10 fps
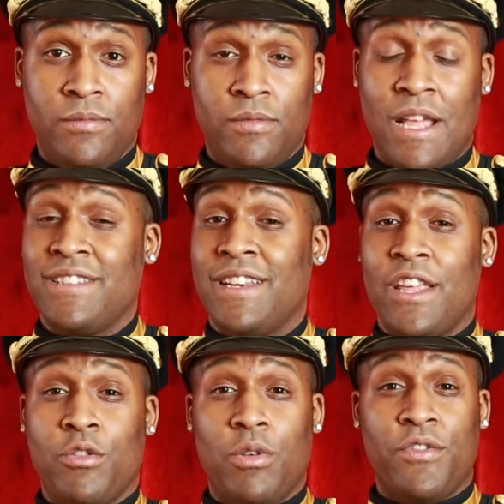That's
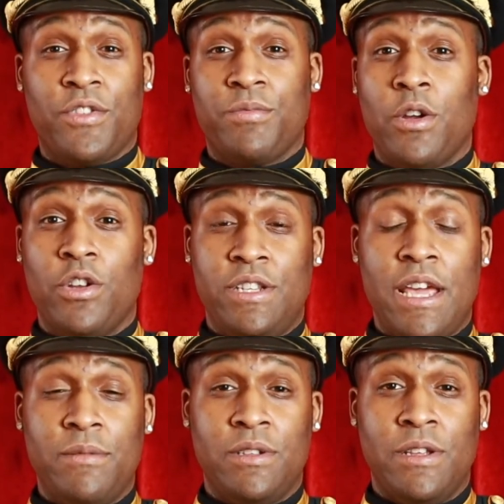another one of his
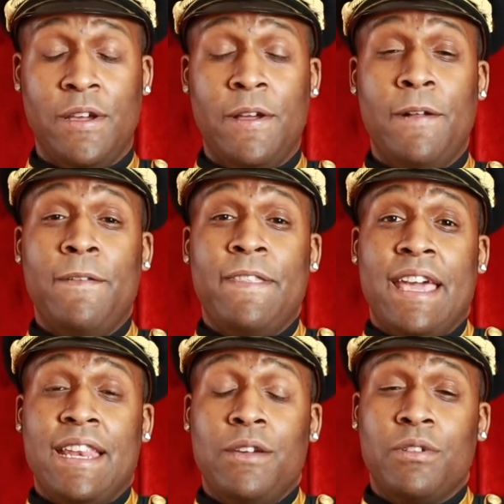prototypes.
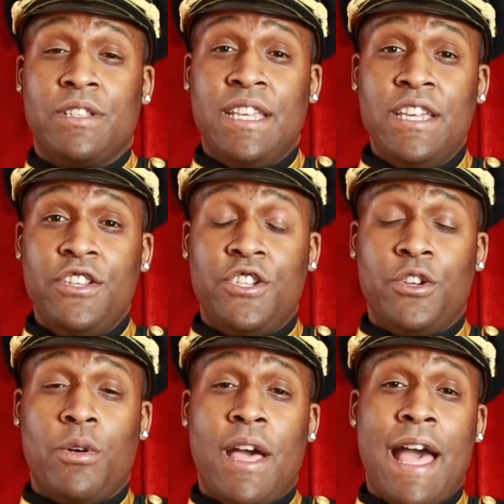And he will teach
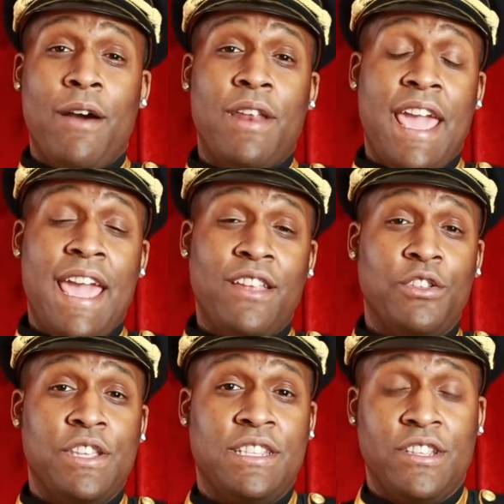you how to handle
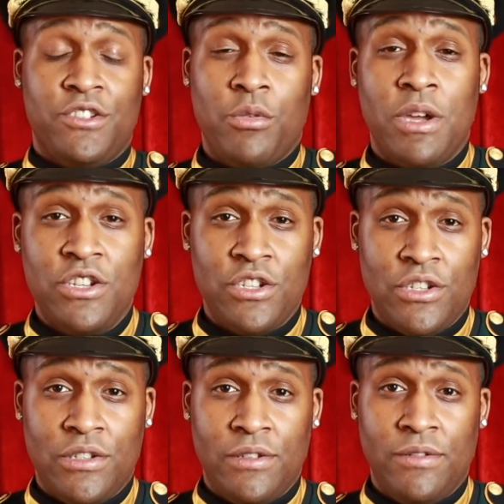these situations.